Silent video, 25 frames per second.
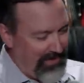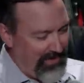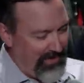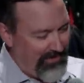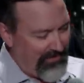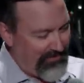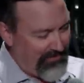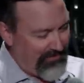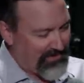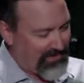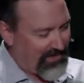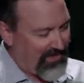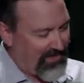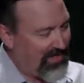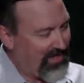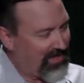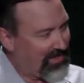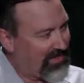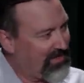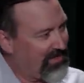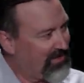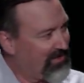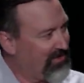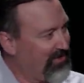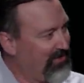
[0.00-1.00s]
it was
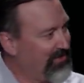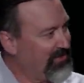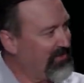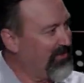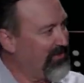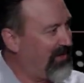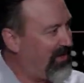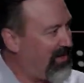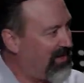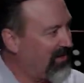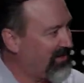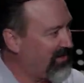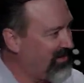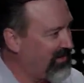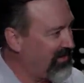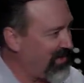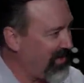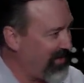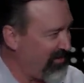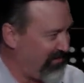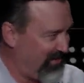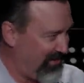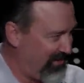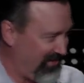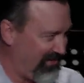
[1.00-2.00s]
like uh, going to a hockey
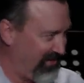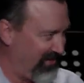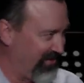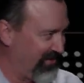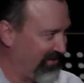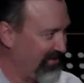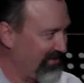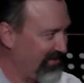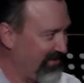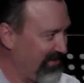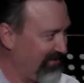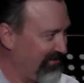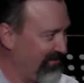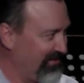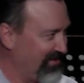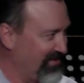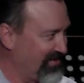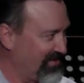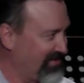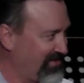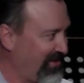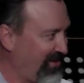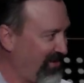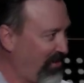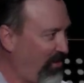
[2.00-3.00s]
game in here. It
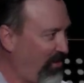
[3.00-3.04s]
was